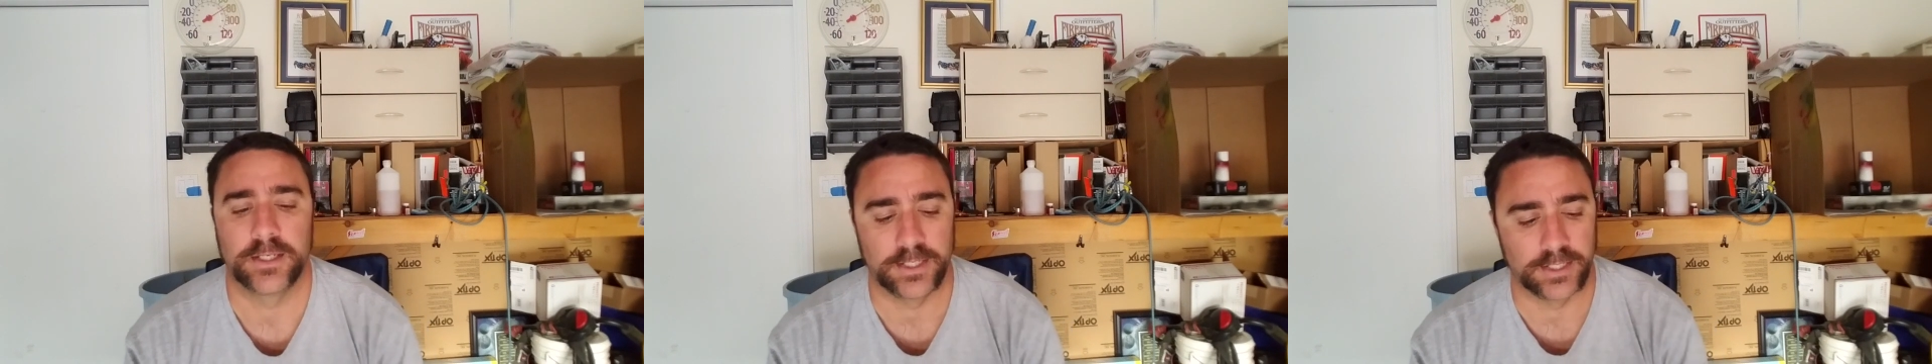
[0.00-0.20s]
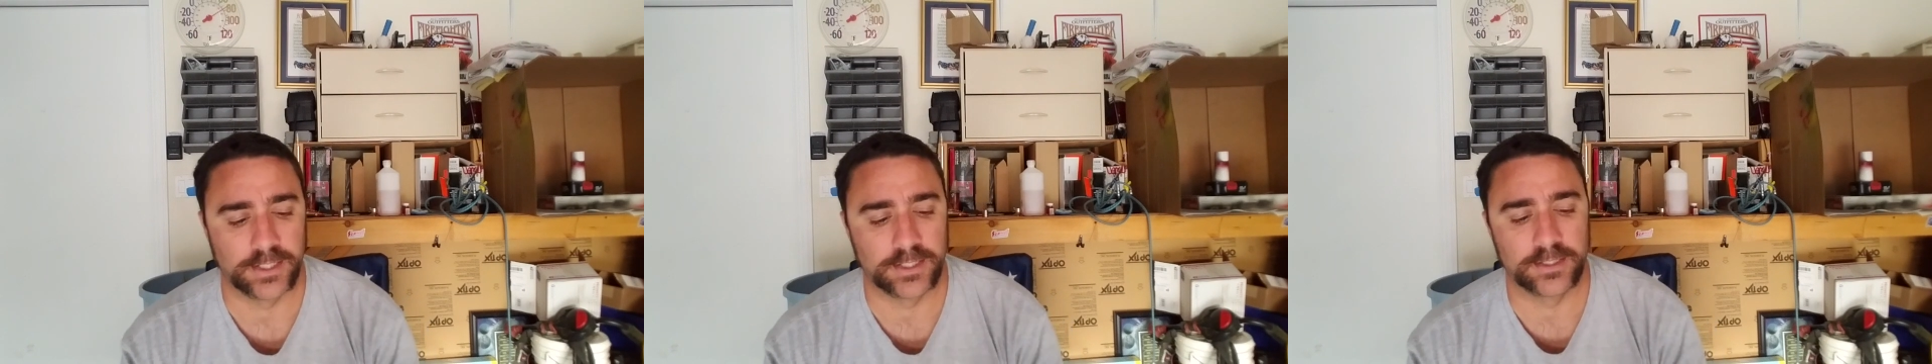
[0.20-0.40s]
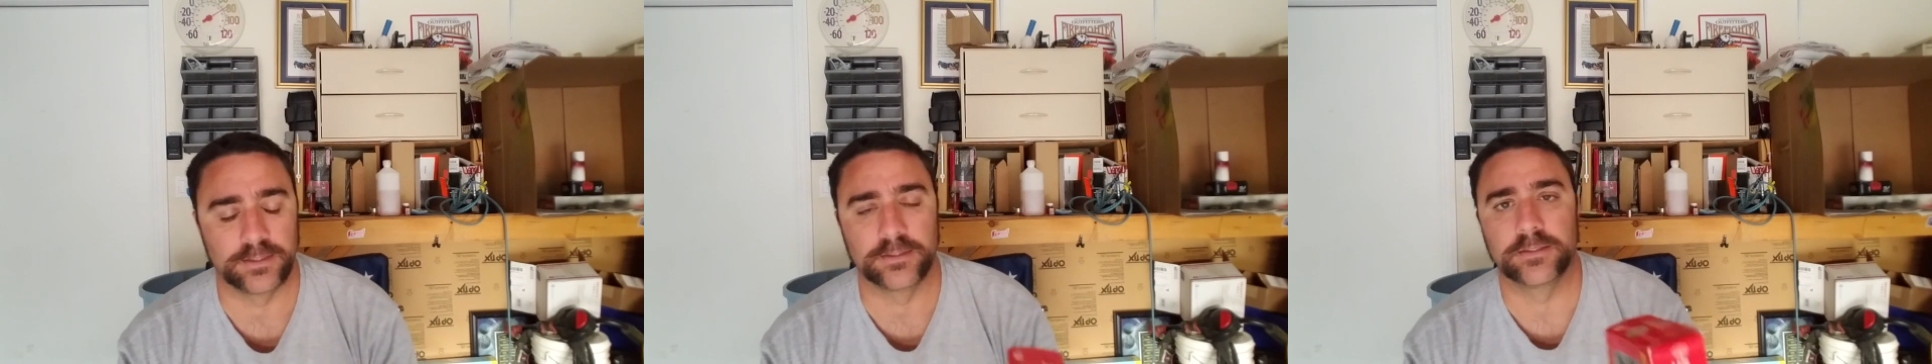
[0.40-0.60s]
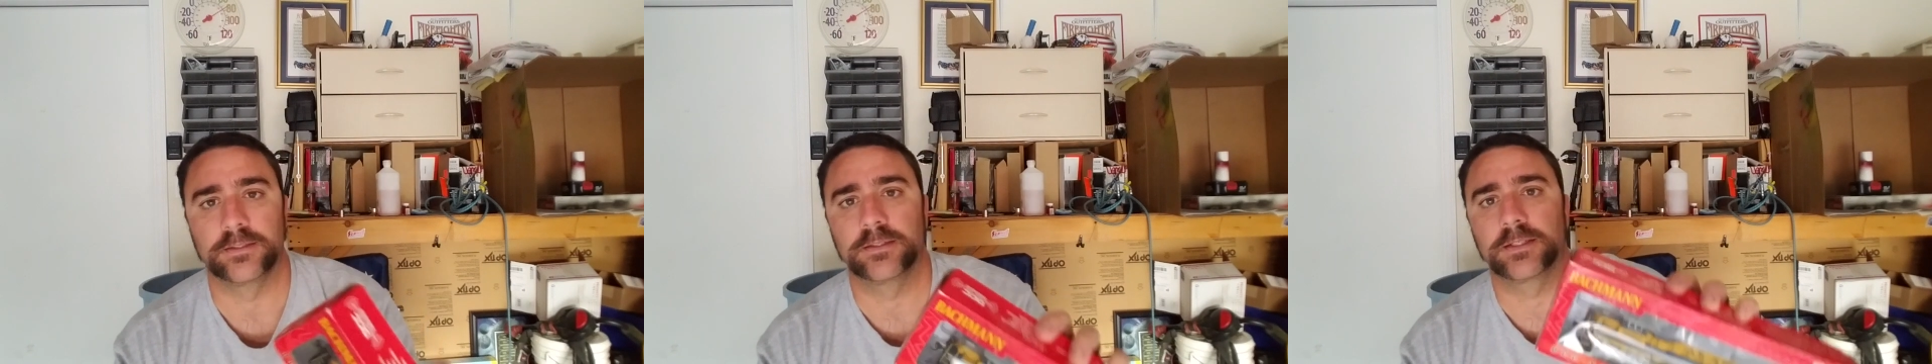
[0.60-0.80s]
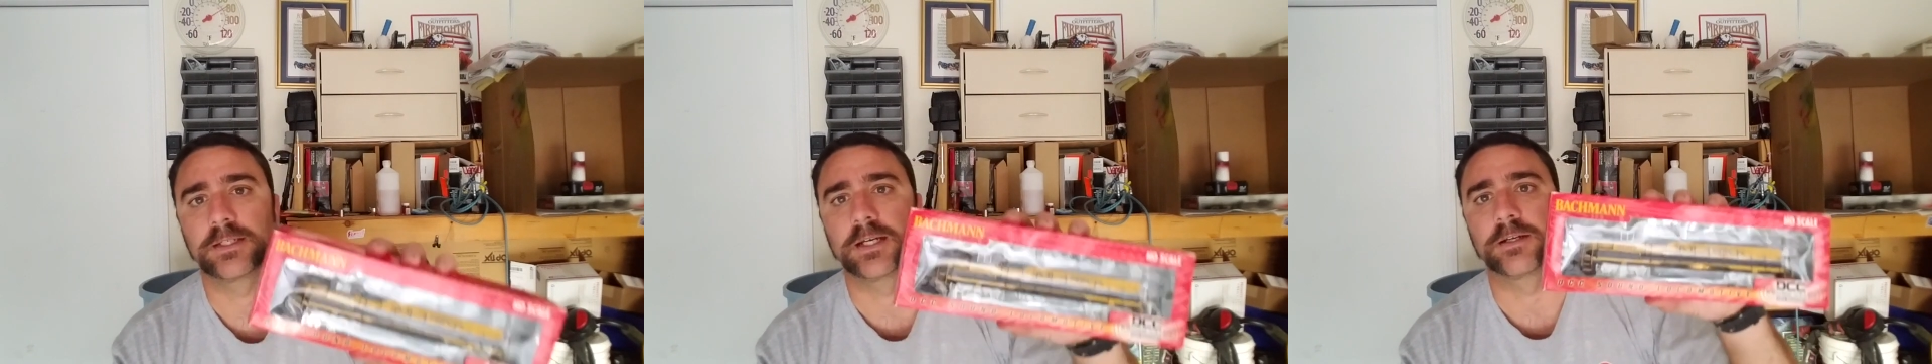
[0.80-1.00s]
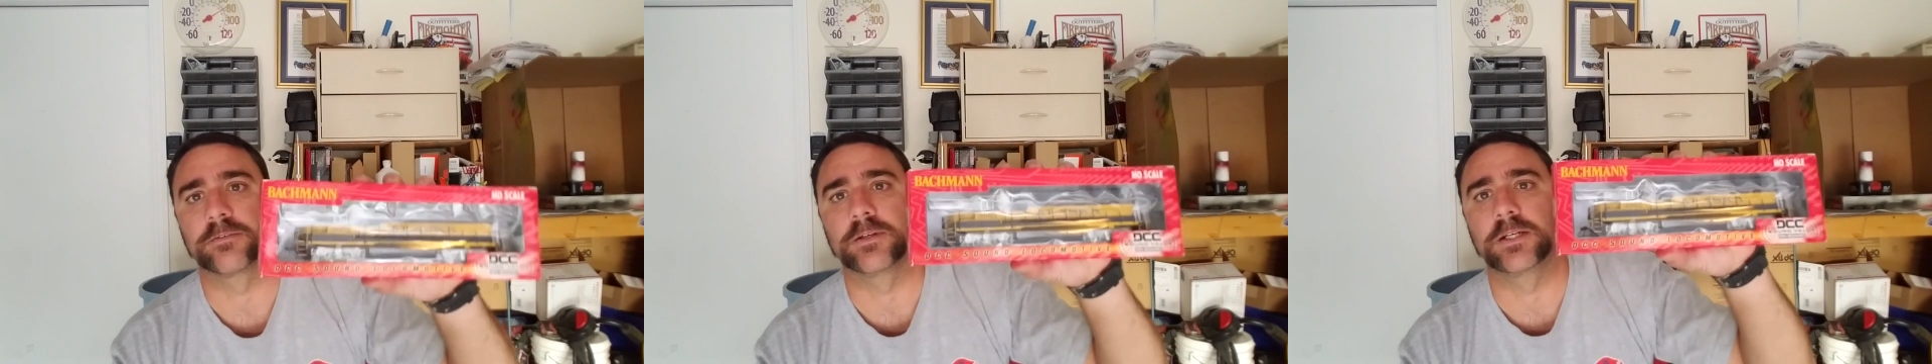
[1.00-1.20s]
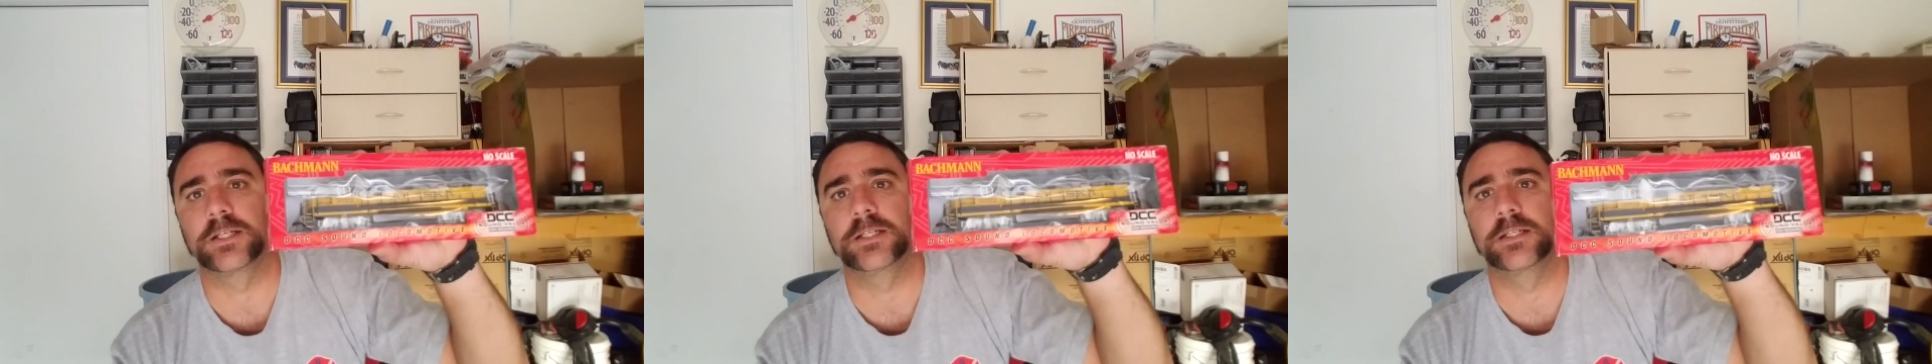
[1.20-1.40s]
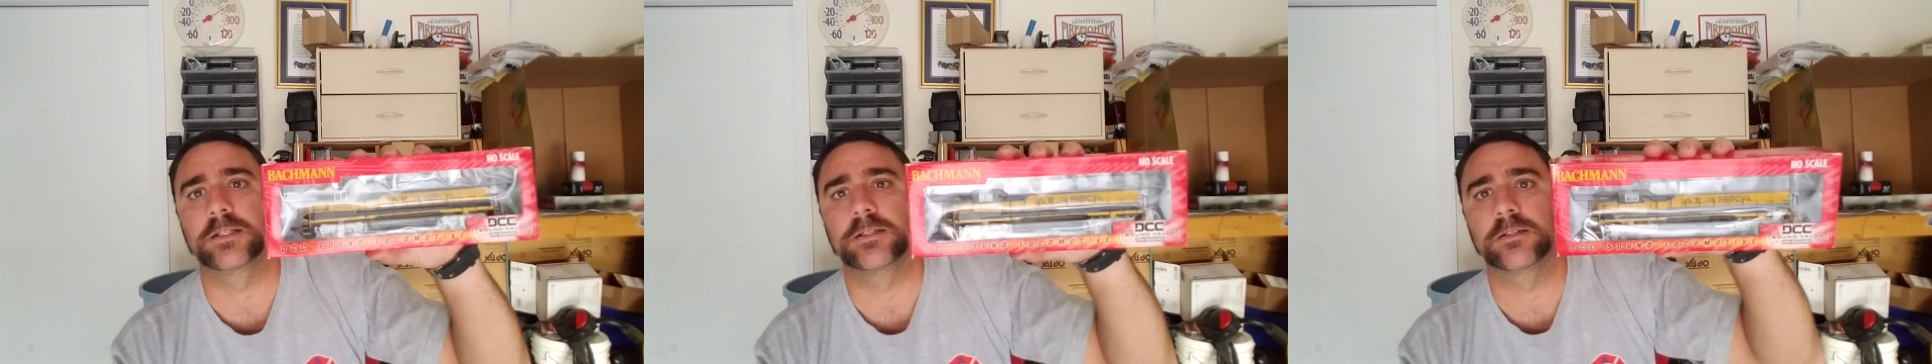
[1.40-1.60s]
and got it right
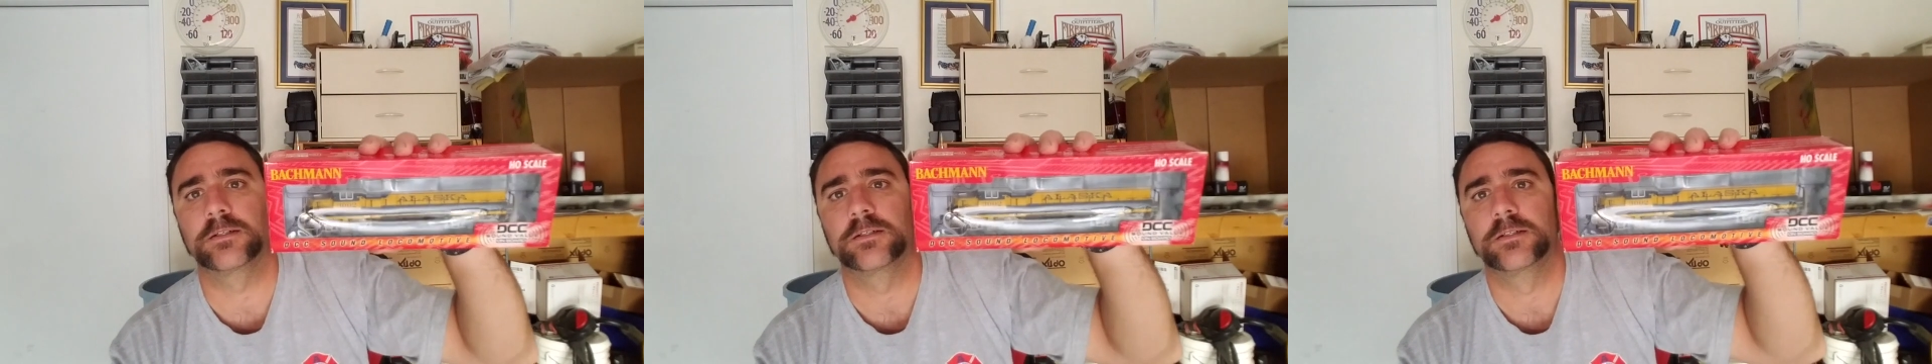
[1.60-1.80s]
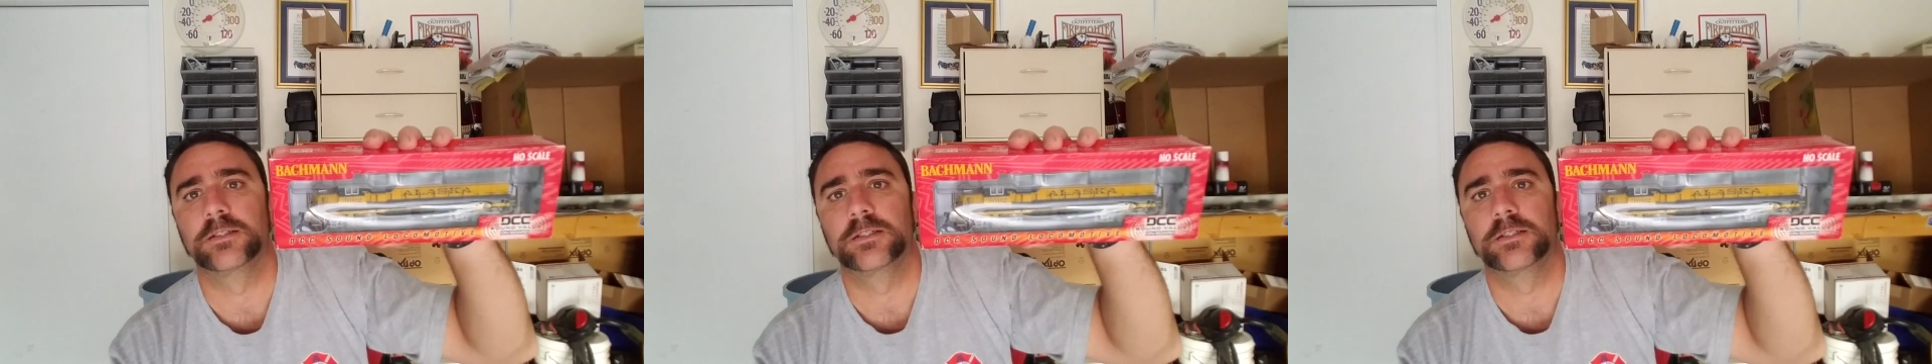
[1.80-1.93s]
here.